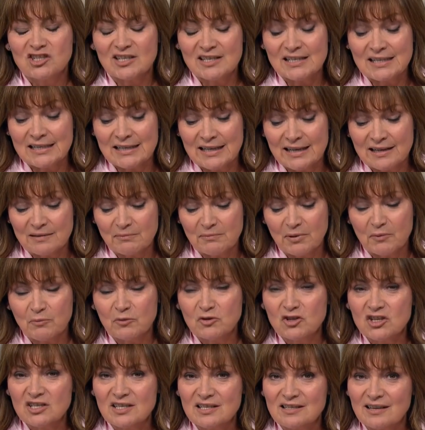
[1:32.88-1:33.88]
does sing, but
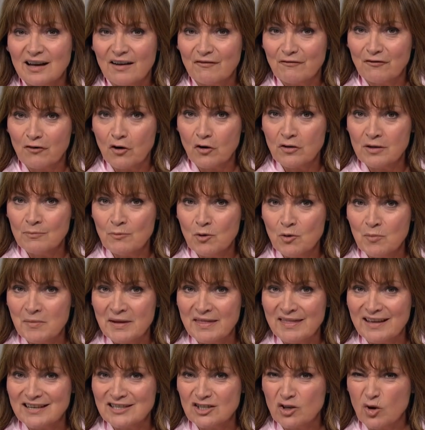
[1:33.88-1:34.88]
we just uh, for the
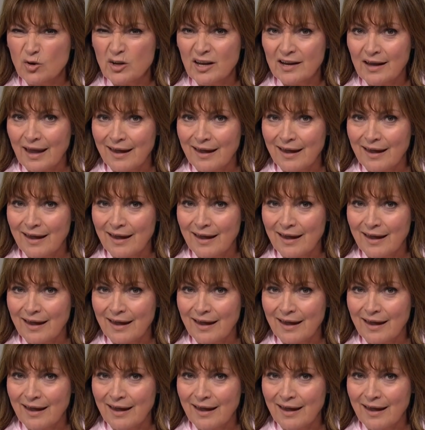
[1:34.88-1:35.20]
moment that's all you're